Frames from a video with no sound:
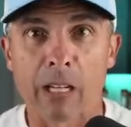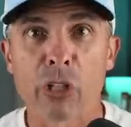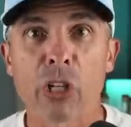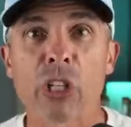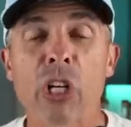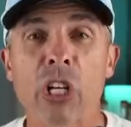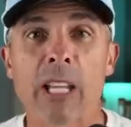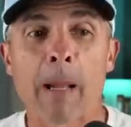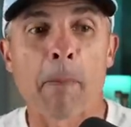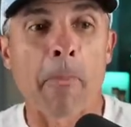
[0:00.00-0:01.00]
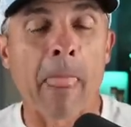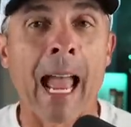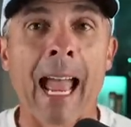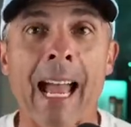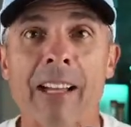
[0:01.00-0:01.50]
Good
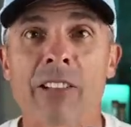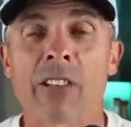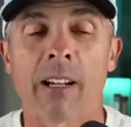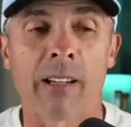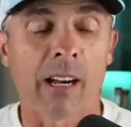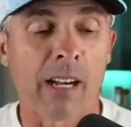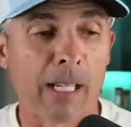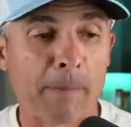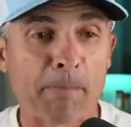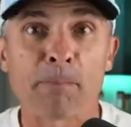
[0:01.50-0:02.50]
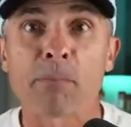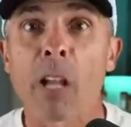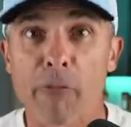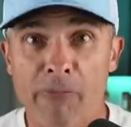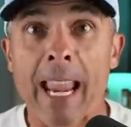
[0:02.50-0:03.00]
has a
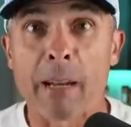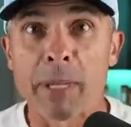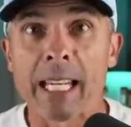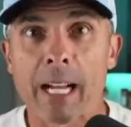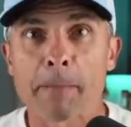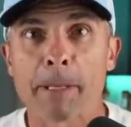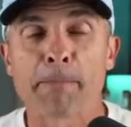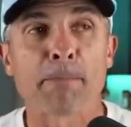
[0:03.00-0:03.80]
fan meetup.